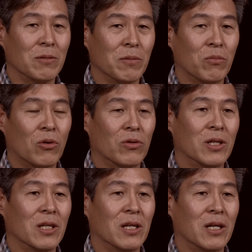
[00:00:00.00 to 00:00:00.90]
a little bit
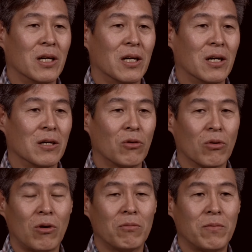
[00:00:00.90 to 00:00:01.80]
more,
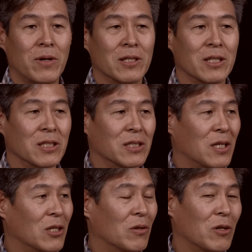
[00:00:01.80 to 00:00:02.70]
co-combo partner is
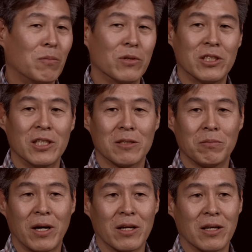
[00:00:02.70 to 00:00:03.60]
kind of
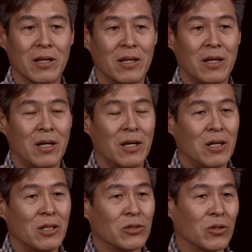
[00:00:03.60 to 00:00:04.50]
conversation partner.
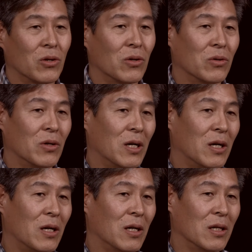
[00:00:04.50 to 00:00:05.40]
So
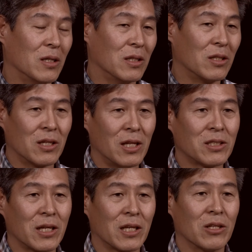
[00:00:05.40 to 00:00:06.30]
in the
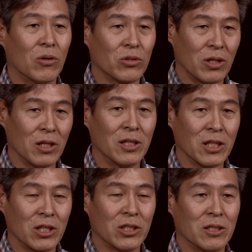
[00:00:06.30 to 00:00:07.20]
class, I can also learn
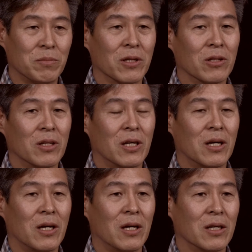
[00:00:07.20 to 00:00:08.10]
English, but
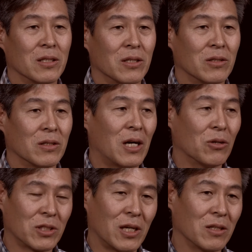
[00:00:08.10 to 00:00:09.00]

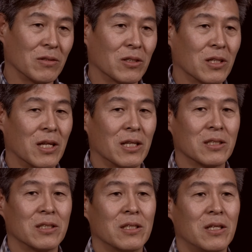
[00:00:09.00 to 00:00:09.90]
outside of
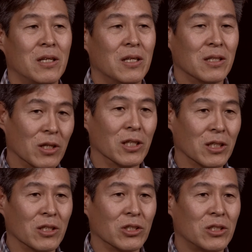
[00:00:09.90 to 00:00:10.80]
class, to learn
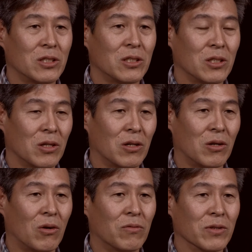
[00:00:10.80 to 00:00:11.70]
English
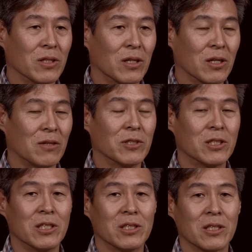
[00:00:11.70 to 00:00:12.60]
over the
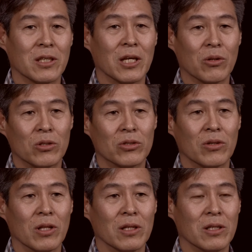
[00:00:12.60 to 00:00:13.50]
conversation, and
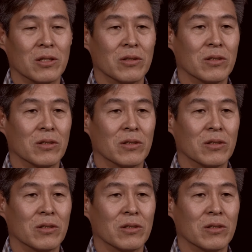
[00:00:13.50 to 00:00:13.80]
also